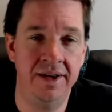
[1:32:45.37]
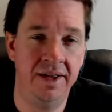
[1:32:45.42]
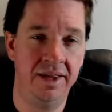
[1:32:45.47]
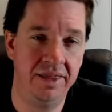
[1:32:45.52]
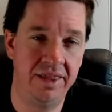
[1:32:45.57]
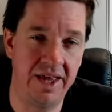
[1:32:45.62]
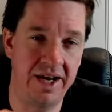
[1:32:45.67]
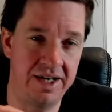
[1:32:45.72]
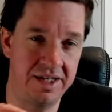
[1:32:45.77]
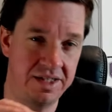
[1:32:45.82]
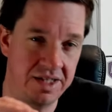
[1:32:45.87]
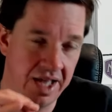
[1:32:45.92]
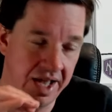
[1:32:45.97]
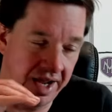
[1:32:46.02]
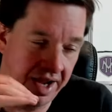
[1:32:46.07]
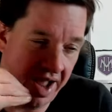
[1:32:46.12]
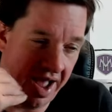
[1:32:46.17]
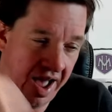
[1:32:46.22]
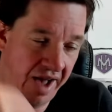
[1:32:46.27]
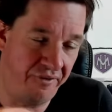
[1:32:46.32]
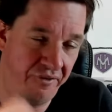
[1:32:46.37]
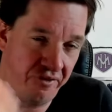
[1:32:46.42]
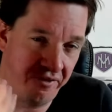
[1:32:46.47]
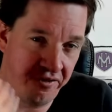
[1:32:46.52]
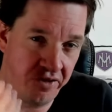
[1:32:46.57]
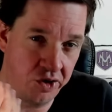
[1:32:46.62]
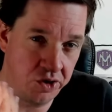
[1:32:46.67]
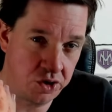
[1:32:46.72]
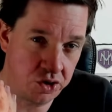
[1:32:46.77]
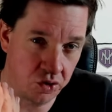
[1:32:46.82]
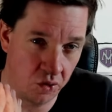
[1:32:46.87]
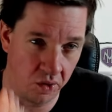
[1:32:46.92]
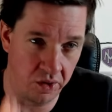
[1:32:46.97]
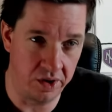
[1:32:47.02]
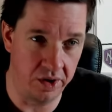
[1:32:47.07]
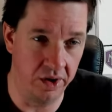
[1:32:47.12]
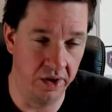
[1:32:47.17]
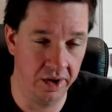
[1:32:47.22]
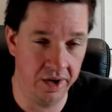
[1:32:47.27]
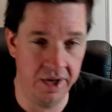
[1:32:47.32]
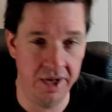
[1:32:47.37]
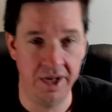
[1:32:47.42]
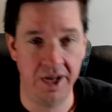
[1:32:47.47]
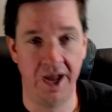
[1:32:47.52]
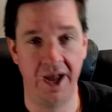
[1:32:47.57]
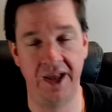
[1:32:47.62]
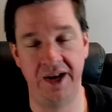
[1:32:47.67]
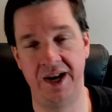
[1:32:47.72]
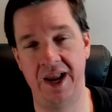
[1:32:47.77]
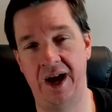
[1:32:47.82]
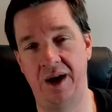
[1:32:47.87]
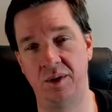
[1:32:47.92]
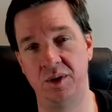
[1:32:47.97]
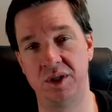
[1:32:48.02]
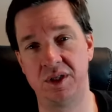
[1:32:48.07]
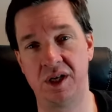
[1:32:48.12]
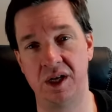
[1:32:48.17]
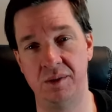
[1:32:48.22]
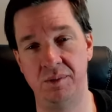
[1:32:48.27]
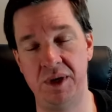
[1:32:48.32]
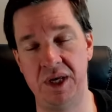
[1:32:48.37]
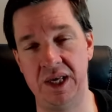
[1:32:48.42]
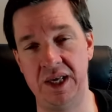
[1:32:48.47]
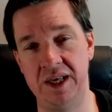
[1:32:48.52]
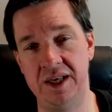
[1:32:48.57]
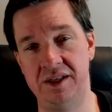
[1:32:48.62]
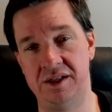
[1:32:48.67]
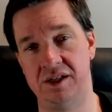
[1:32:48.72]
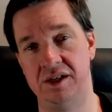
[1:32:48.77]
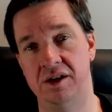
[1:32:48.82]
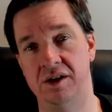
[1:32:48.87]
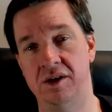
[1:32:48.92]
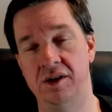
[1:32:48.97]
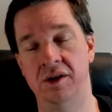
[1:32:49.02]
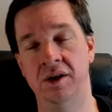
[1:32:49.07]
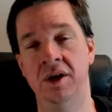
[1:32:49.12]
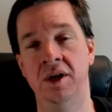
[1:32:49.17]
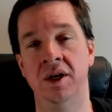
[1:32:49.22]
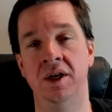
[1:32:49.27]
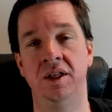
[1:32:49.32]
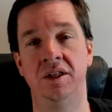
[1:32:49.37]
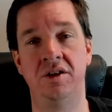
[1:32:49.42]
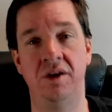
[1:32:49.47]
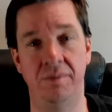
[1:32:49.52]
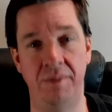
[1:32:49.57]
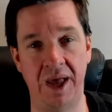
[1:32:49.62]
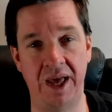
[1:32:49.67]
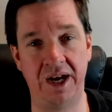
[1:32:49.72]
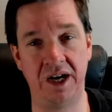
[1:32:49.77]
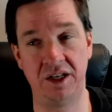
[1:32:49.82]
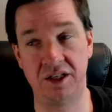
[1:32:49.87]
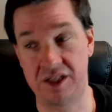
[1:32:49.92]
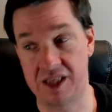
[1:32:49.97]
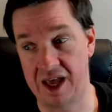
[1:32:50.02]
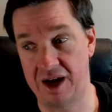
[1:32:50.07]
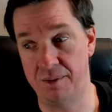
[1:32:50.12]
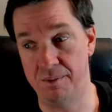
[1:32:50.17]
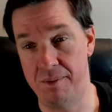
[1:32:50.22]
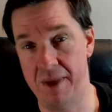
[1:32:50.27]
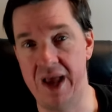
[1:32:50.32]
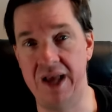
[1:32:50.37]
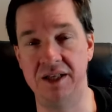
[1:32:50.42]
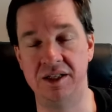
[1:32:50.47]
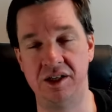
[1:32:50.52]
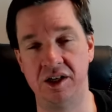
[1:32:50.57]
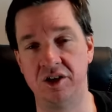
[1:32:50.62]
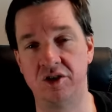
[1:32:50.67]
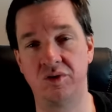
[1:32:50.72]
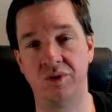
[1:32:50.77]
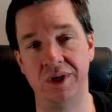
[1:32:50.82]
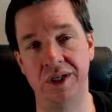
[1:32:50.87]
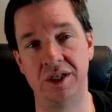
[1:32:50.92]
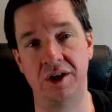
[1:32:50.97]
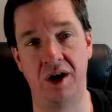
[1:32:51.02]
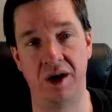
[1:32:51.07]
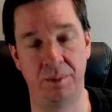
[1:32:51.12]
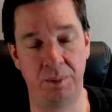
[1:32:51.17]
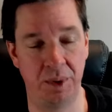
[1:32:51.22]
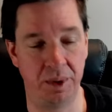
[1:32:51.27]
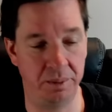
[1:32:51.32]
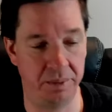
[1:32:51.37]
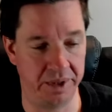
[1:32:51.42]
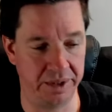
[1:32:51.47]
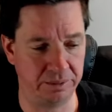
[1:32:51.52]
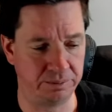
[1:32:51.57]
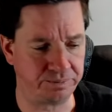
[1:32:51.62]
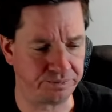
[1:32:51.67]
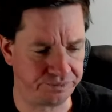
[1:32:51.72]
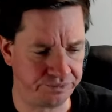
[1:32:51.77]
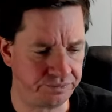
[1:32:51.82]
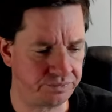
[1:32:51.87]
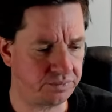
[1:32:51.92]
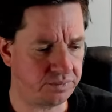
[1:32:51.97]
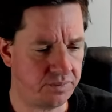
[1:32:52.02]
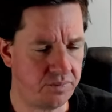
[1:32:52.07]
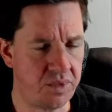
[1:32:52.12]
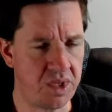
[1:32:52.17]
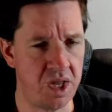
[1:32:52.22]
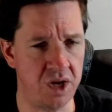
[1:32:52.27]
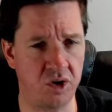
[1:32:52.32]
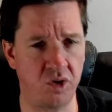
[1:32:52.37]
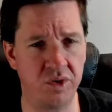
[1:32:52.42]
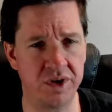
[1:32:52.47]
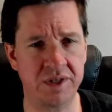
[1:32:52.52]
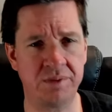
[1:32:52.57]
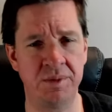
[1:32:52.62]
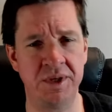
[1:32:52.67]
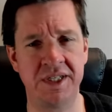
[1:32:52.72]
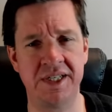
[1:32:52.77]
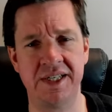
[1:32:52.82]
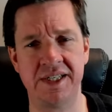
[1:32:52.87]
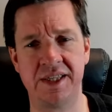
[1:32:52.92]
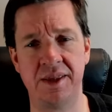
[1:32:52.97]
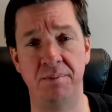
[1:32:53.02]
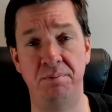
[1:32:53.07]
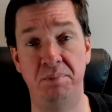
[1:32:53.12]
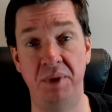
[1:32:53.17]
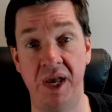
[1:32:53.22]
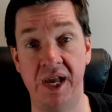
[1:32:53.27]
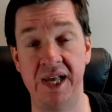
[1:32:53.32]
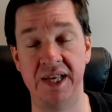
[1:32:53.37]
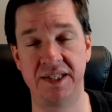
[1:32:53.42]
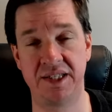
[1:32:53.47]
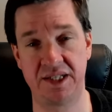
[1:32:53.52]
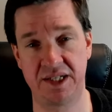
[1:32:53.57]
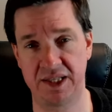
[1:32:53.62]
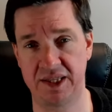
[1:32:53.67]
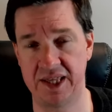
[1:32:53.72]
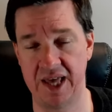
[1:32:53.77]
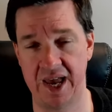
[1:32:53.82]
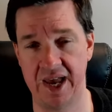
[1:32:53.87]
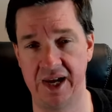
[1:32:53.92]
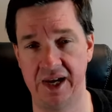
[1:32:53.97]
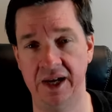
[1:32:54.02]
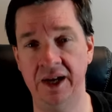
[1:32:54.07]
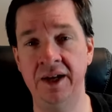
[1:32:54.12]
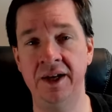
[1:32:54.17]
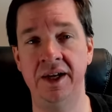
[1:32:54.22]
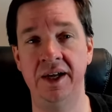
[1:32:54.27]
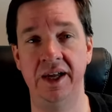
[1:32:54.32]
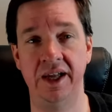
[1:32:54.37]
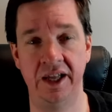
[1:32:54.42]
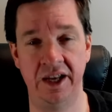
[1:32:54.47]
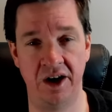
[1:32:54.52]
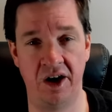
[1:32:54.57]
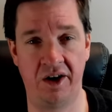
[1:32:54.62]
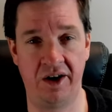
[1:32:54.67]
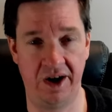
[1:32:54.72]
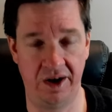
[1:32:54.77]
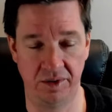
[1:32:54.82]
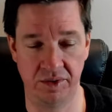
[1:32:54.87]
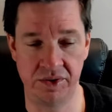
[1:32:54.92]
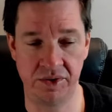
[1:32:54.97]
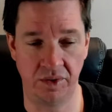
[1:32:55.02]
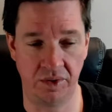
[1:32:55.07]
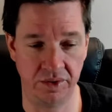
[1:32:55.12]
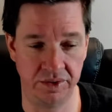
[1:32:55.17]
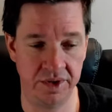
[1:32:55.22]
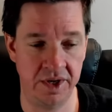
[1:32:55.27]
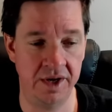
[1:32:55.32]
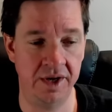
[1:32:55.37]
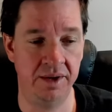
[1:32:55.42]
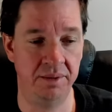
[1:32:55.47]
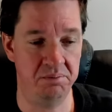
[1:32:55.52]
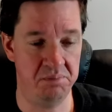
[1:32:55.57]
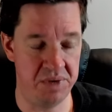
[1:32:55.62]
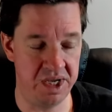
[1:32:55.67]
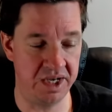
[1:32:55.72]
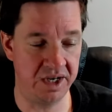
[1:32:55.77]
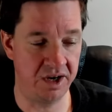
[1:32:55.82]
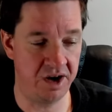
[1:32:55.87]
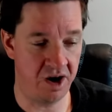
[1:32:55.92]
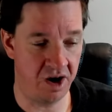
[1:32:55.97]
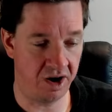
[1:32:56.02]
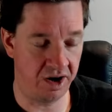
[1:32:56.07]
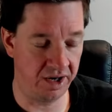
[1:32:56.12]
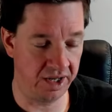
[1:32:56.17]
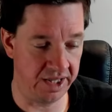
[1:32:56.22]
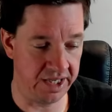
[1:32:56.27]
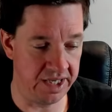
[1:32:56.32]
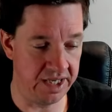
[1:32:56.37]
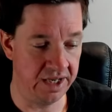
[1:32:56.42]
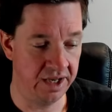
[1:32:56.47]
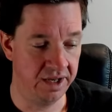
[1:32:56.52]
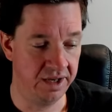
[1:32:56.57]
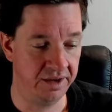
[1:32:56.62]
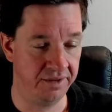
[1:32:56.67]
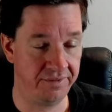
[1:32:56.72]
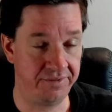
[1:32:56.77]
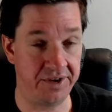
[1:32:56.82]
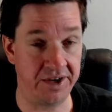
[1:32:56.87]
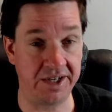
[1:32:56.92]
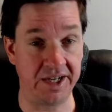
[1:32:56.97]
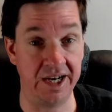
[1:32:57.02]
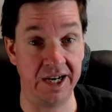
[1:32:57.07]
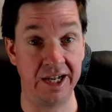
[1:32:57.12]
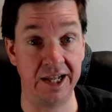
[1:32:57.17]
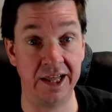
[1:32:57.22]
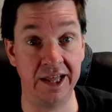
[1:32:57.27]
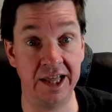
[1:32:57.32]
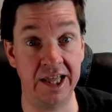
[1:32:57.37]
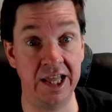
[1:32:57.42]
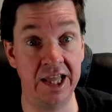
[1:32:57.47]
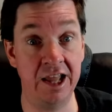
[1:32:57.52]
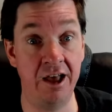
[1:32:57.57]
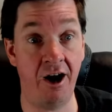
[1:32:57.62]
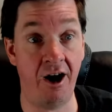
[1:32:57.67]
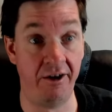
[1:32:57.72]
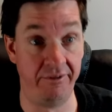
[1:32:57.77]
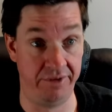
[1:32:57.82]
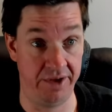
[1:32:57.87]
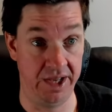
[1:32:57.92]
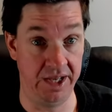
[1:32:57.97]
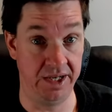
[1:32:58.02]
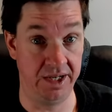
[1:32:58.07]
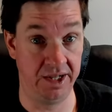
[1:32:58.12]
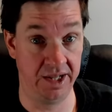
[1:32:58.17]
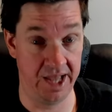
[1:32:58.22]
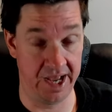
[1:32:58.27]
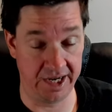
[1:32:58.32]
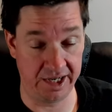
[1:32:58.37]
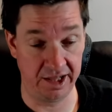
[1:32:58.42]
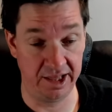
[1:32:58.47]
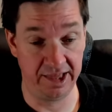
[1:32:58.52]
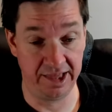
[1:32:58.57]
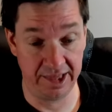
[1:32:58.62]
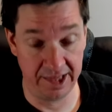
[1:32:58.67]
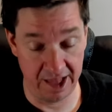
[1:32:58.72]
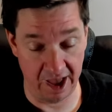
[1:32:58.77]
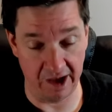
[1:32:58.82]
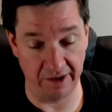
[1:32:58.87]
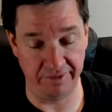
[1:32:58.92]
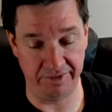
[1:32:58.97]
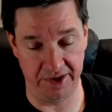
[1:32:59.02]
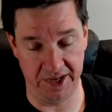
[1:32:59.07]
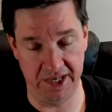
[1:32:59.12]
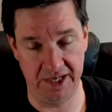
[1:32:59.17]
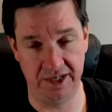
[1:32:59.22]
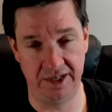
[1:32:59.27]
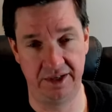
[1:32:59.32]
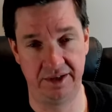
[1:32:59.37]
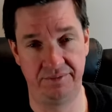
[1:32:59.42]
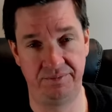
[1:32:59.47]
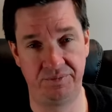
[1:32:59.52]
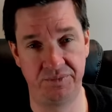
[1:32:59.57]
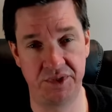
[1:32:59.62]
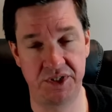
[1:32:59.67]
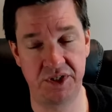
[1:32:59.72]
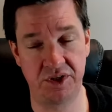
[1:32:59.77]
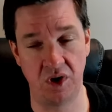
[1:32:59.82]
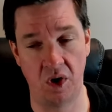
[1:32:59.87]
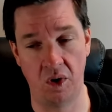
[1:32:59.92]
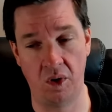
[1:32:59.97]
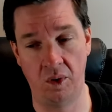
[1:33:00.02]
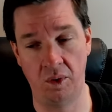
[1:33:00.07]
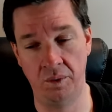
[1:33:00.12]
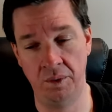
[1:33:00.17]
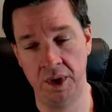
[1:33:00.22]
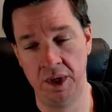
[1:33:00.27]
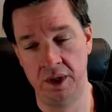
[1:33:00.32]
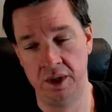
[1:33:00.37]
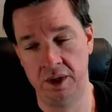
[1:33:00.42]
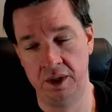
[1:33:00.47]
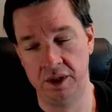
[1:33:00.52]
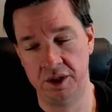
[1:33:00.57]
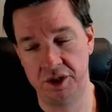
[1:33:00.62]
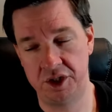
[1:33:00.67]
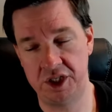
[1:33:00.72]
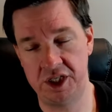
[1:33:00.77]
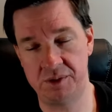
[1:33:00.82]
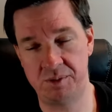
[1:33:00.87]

that is like half a foot shorter, and now it's going to be easier to manage that amazing tree topper. But Christmas is the biggest thing in our household. Me and Carly fucking love it. Like, love it. So she's